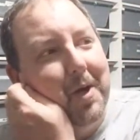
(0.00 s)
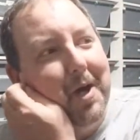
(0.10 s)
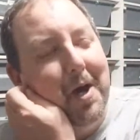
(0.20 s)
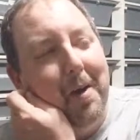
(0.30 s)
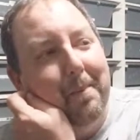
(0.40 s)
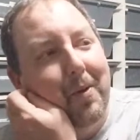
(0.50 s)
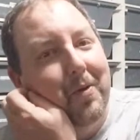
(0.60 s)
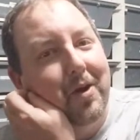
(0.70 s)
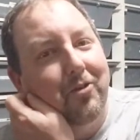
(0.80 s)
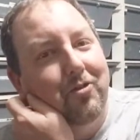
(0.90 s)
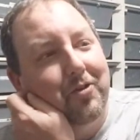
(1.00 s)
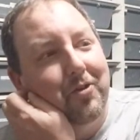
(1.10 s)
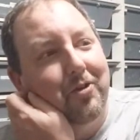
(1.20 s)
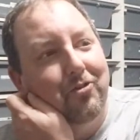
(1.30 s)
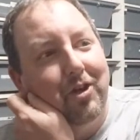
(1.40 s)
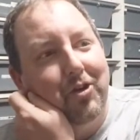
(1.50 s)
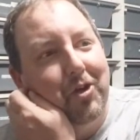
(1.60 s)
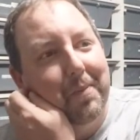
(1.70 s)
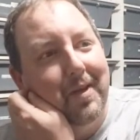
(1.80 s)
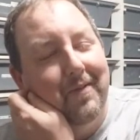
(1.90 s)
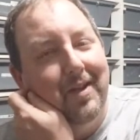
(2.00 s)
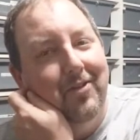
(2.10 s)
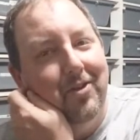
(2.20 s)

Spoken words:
boa constrictor, I believe it is,